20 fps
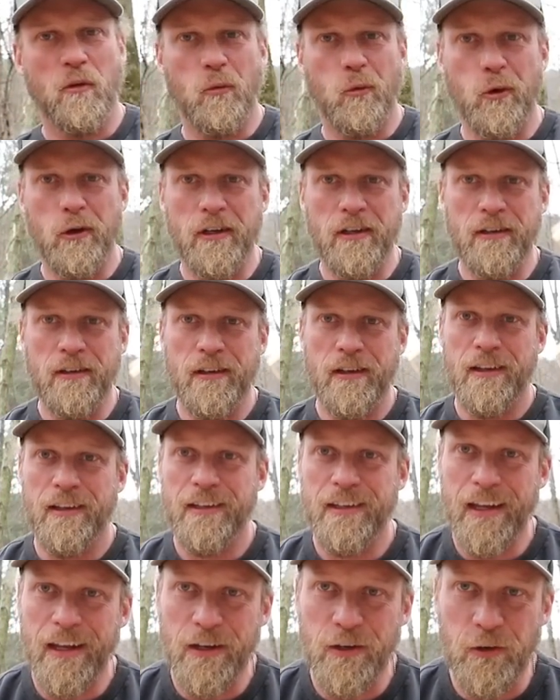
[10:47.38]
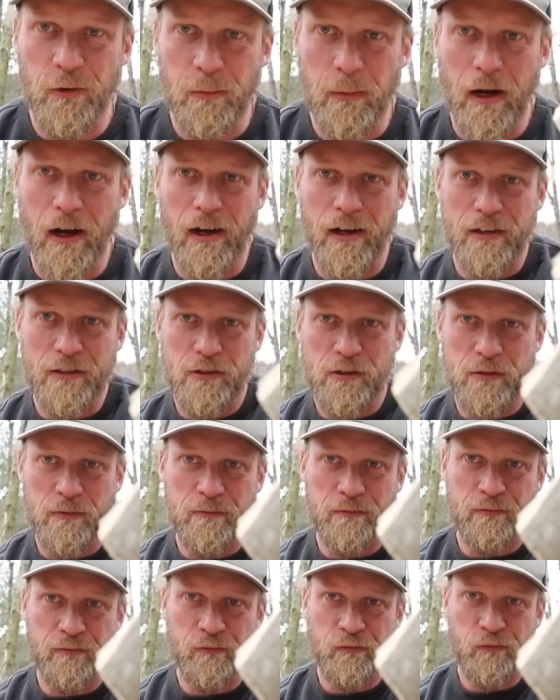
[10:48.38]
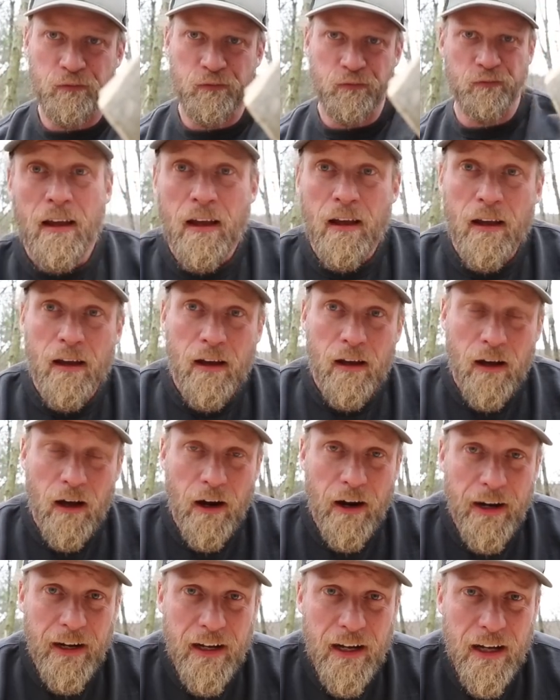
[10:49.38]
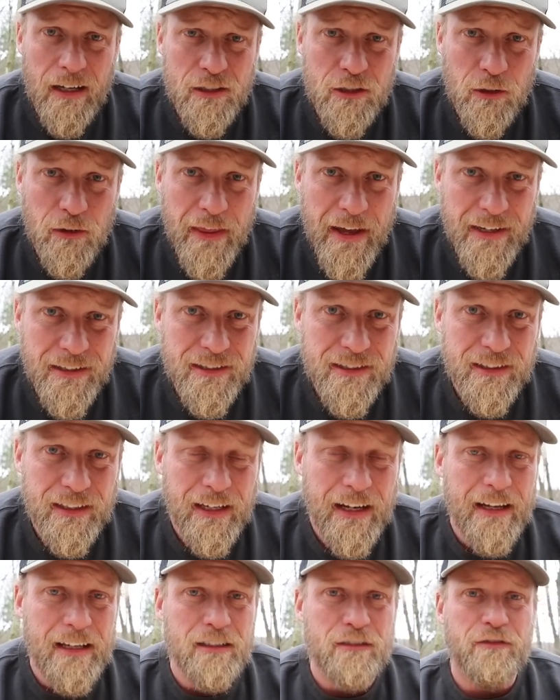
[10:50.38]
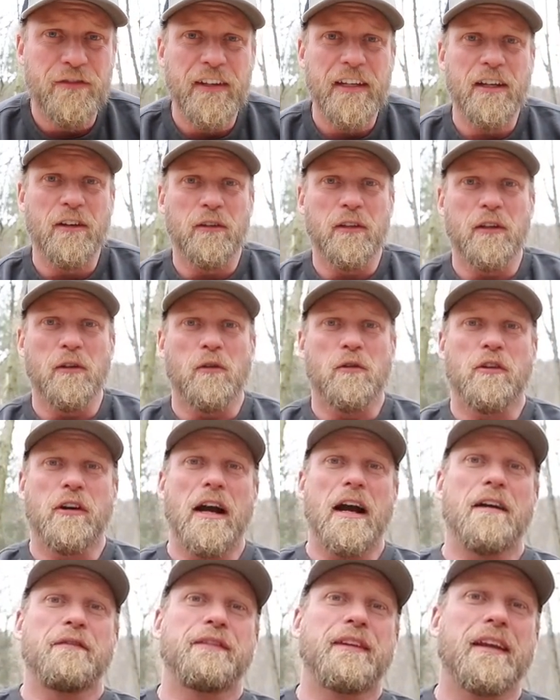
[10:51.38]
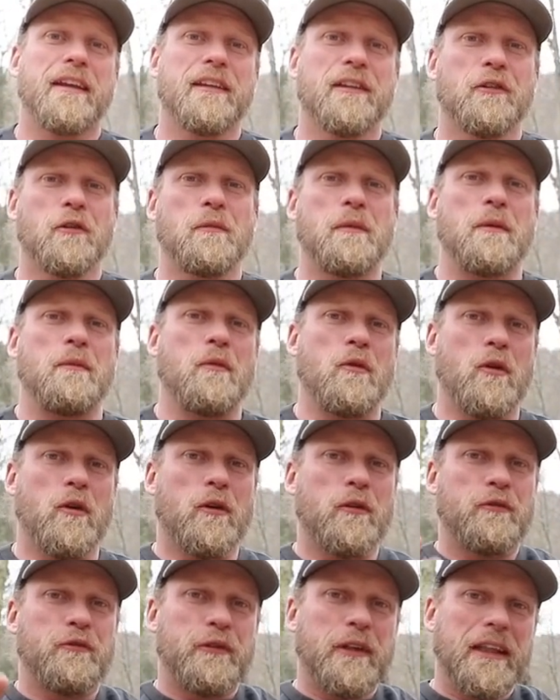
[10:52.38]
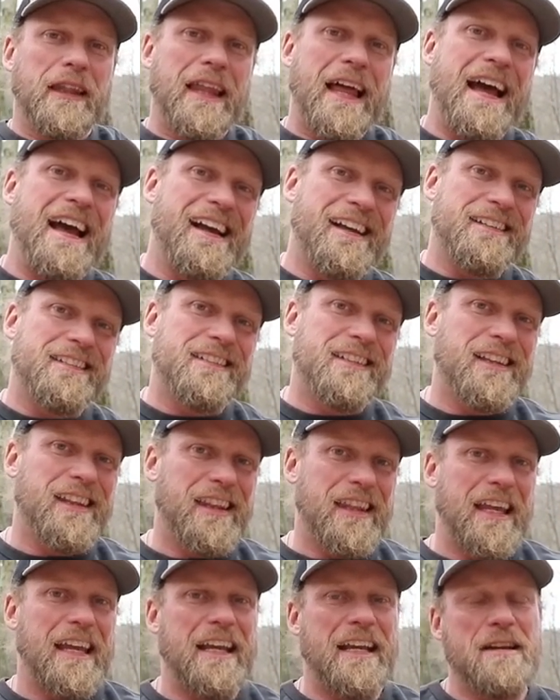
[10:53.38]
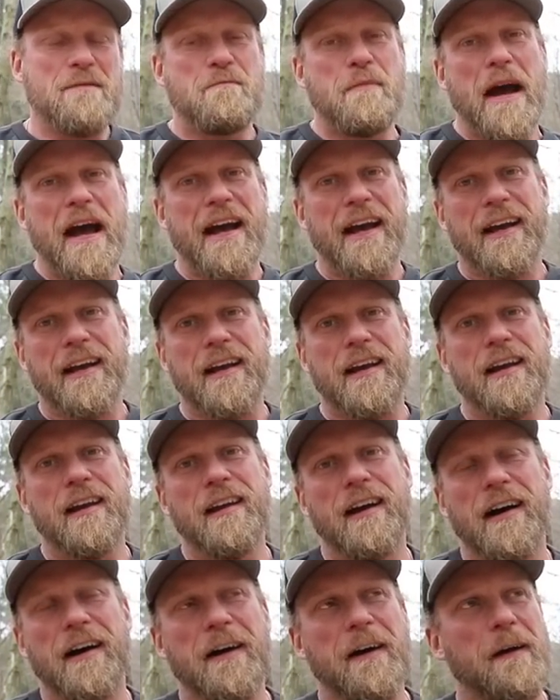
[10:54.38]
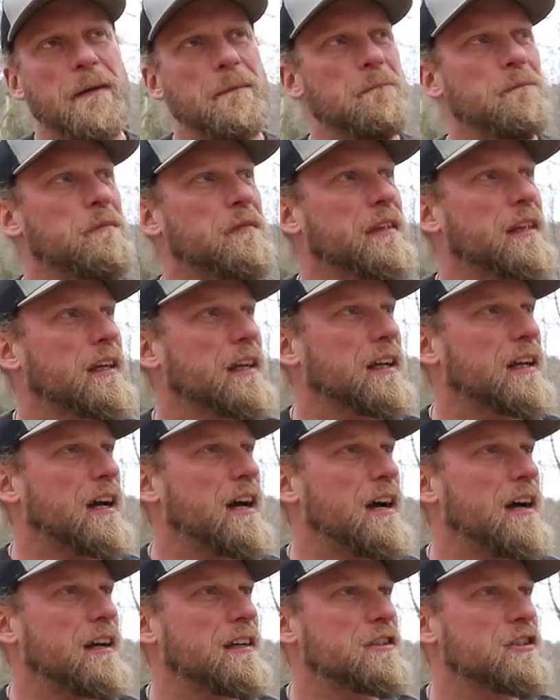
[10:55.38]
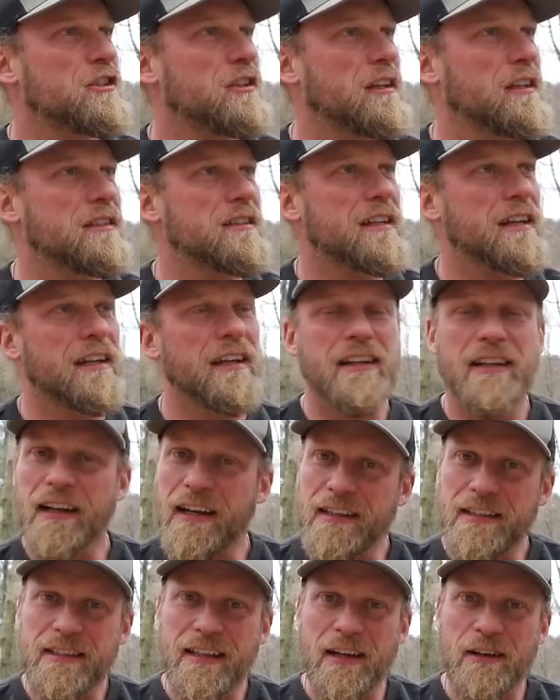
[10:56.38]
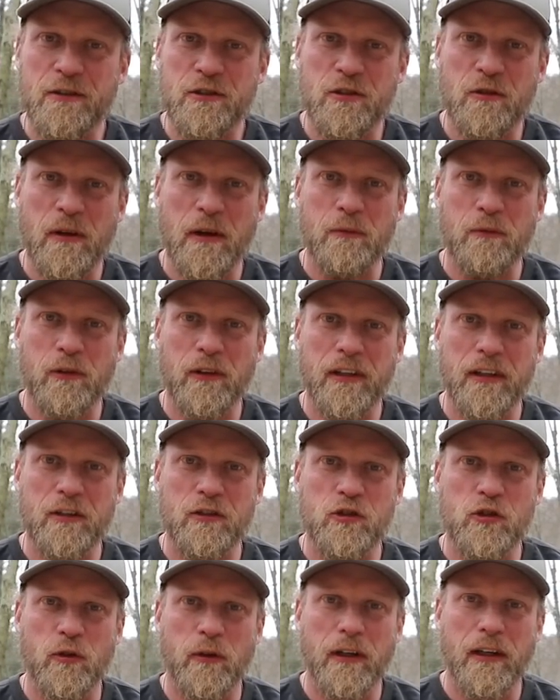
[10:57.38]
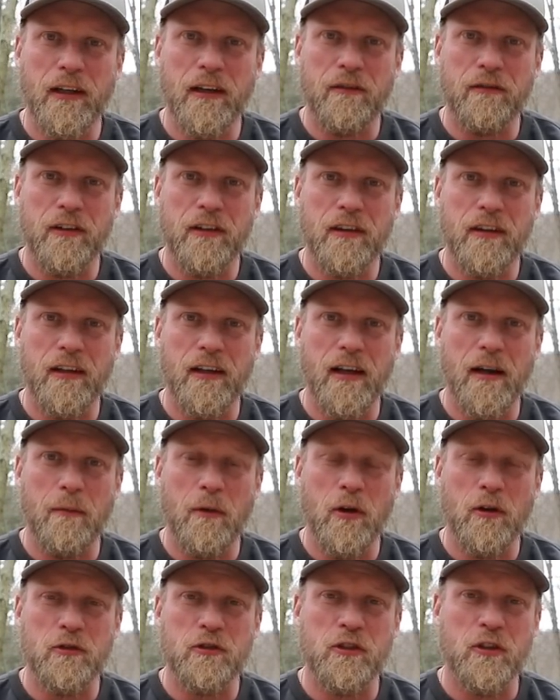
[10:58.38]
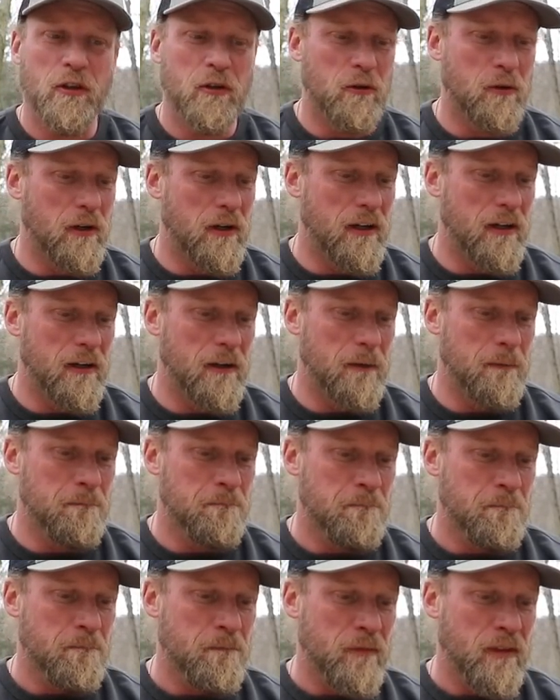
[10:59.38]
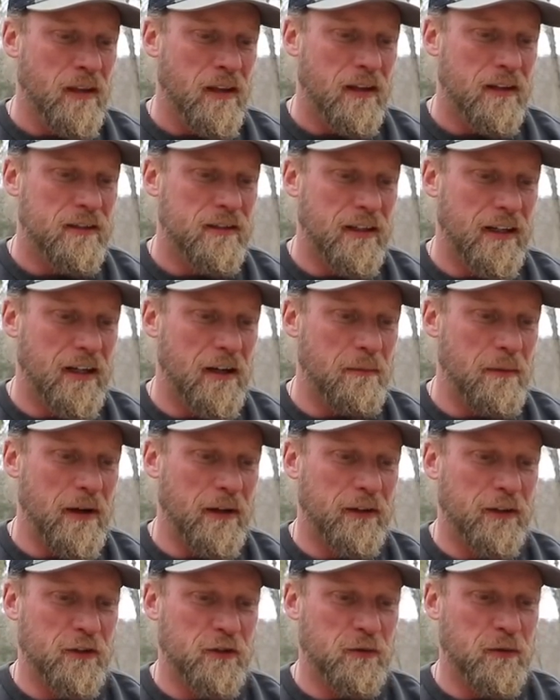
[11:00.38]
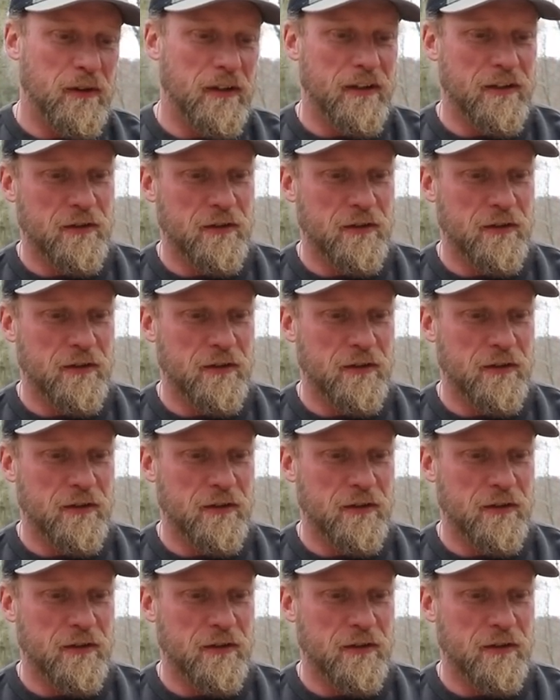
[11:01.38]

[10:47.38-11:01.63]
Wooden tinderbox. All right, guys, so that's today's video. A little crafting, a little bit more relaxed, laid back. Um, gosh, it's getting nice out, so I'm really enjoying everything. I'm also uh, excited about this one.